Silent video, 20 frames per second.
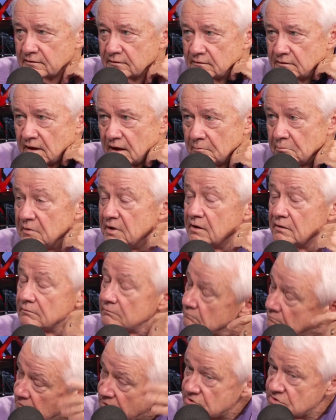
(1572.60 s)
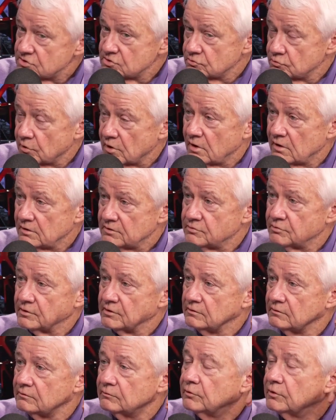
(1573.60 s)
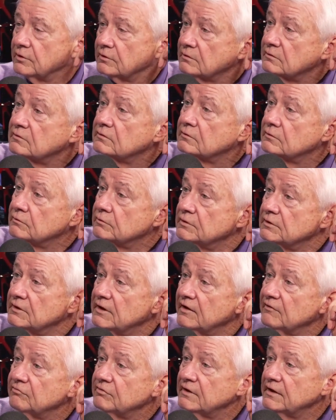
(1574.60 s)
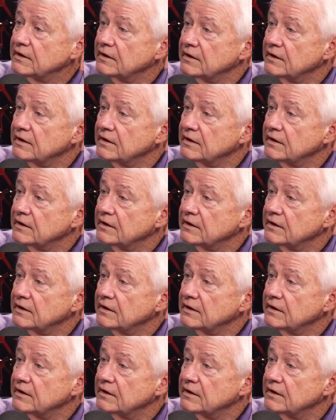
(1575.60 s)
not me and Mrs. Reynolds. We're definitely